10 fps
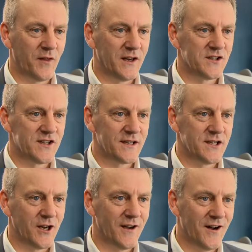that you sat
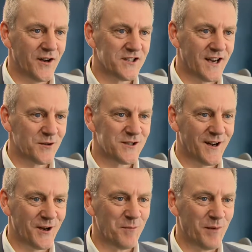in your harness
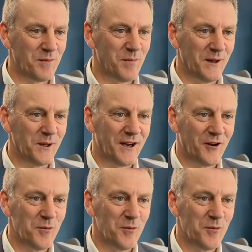outside on a big building or